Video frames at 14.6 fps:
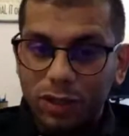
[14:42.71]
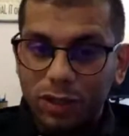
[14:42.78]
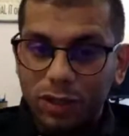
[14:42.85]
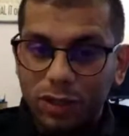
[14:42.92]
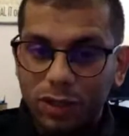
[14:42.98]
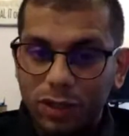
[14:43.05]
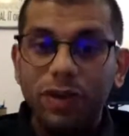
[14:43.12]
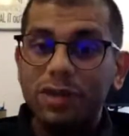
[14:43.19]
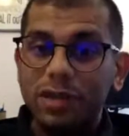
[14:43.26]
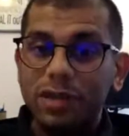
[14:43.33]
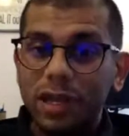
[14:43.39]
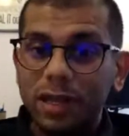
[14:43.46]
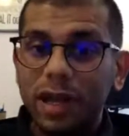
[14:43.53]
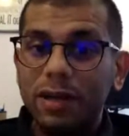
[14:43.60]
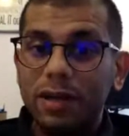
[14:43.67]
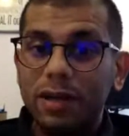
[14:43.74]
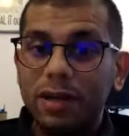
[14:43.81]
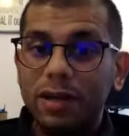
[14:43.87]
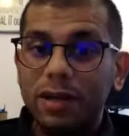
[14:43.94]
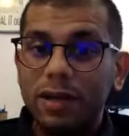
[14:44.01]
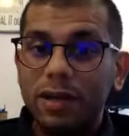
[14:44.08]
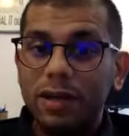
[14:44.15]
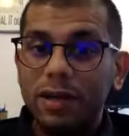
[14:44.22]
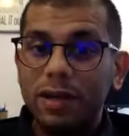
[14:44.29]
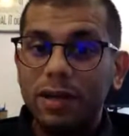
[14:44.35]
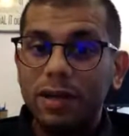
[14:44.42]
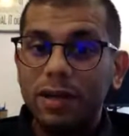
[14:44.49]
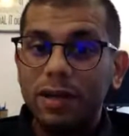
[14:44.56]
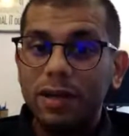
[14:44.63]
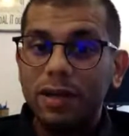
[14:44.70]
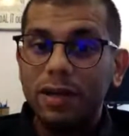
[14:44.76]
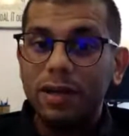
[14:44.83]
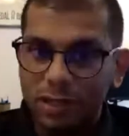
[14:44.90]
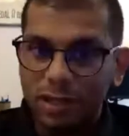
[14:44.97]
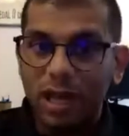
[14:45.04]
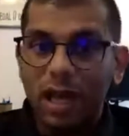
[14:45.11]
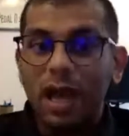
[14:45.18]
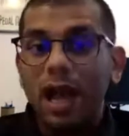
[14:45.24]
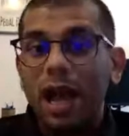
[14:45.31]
So we try to see that with those limitations,